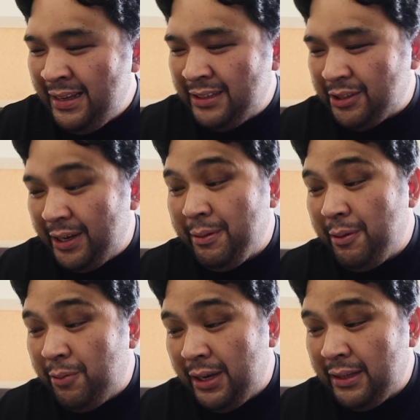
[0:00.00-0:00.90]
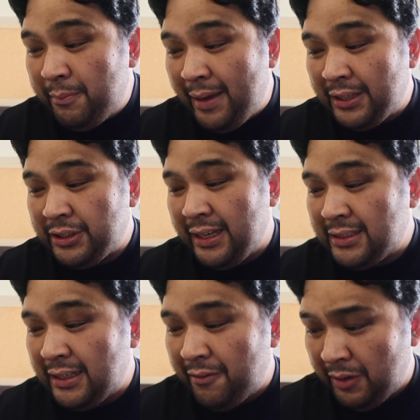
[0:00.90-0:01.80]
So anyway, won the match
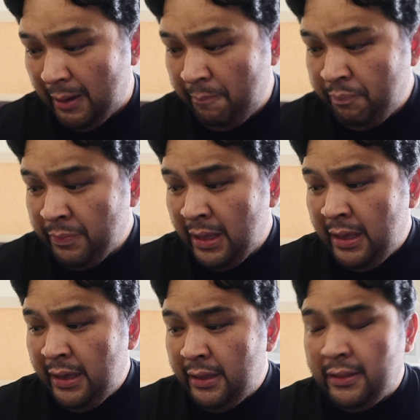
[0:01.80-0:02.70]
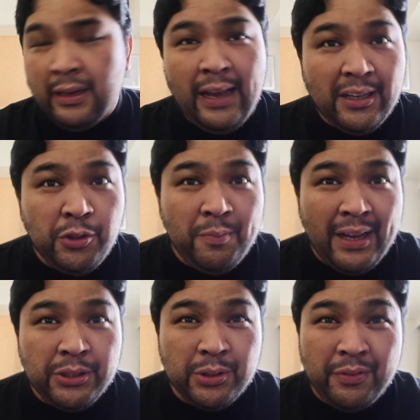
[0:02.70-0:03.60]
against Levia. The Katsu
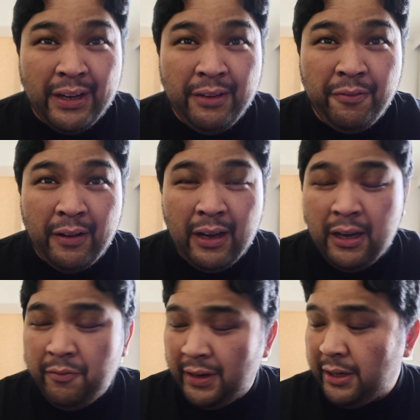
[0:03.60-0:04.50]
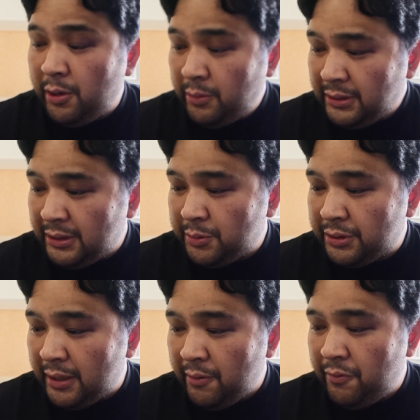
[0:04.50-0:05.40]
match was very close. This
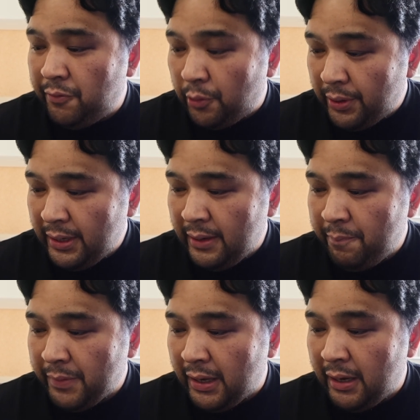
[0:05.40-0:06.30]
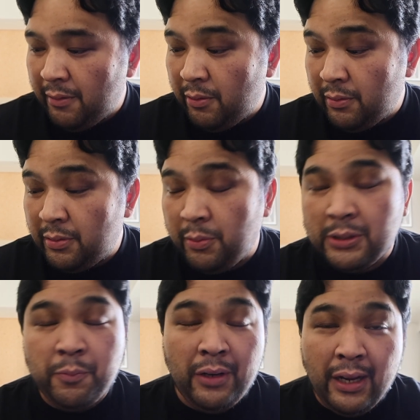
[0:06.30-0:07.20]
was round 4.
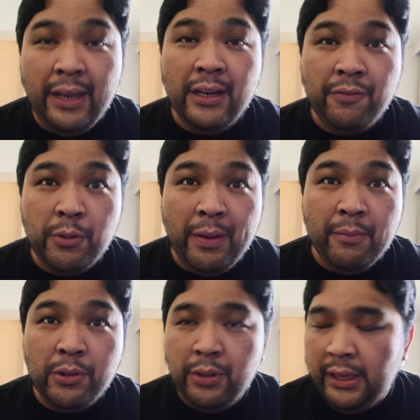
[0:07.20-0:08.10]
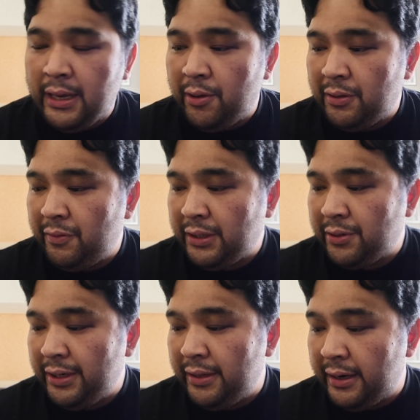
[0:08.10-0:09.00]
Was lucky enough to be able to eke out the
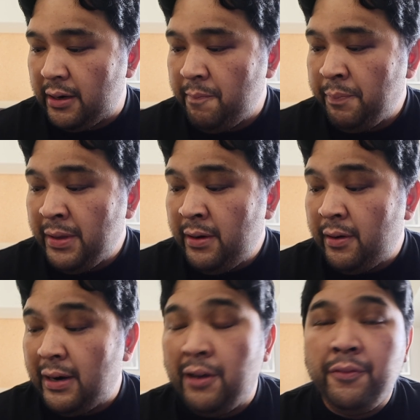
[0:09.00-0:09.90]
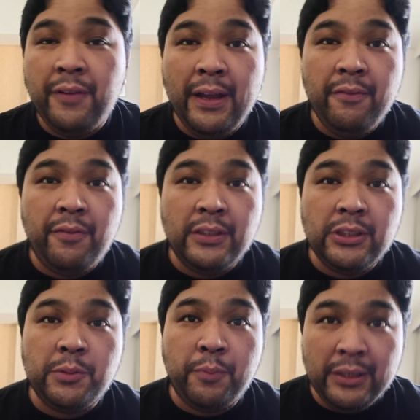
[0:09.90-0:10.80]
victory there. Round 5
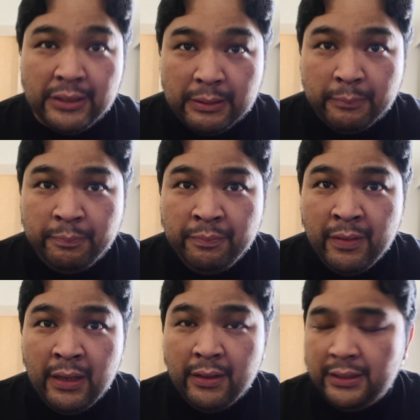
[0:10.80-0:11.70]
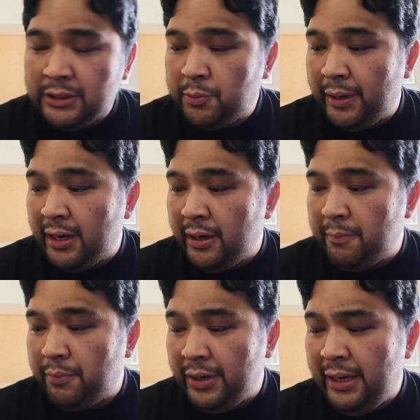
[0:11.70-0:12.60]
versus Prism. This is where
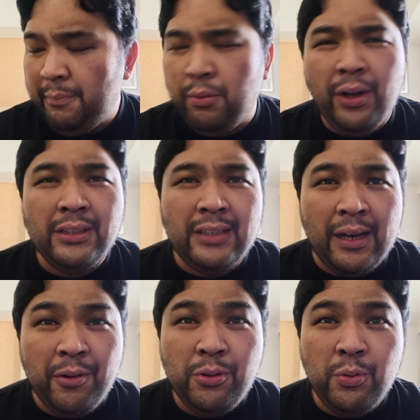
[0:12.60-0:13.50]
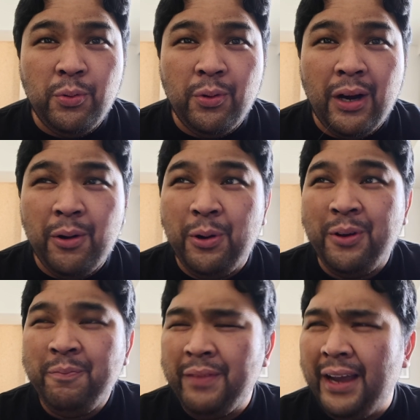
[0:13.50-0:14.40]
it really boils down to
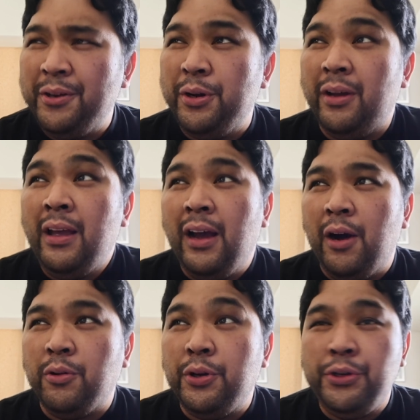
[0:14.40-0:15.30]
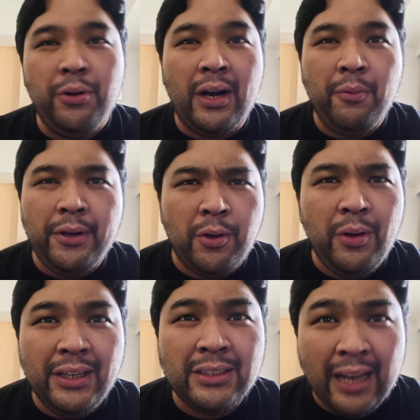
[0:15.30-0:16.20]
how good you are with
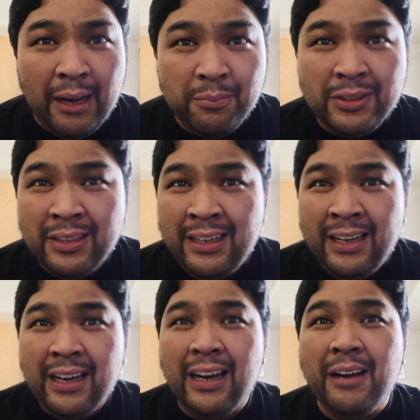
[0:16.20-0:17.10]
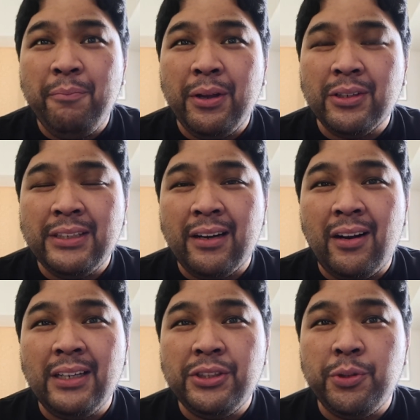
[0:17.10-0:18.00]
rolling scabs. Because there
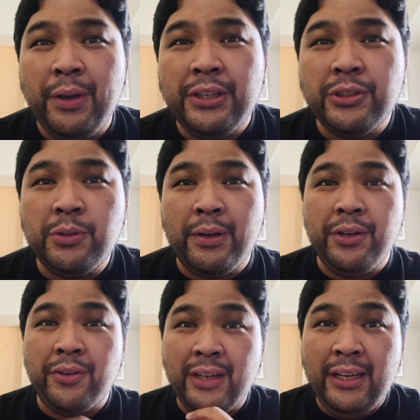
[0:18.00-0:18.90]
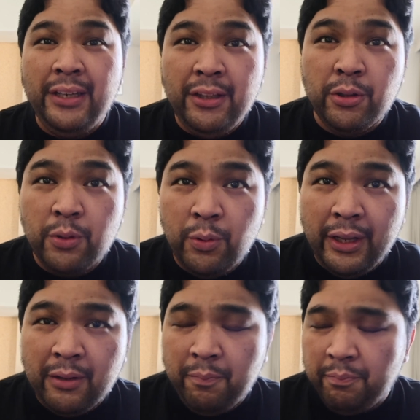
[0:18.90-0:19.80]
are situations where you really need to roll
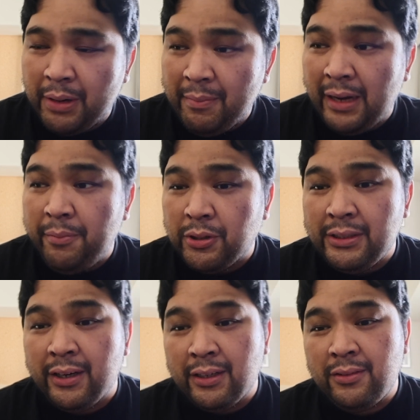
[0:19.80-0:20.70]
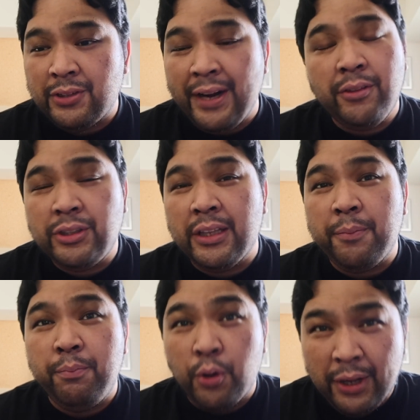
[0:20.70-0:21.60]
it, primarily because they're trying to set
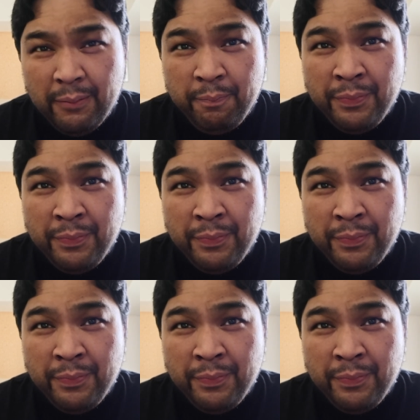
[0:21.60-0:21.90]
up board.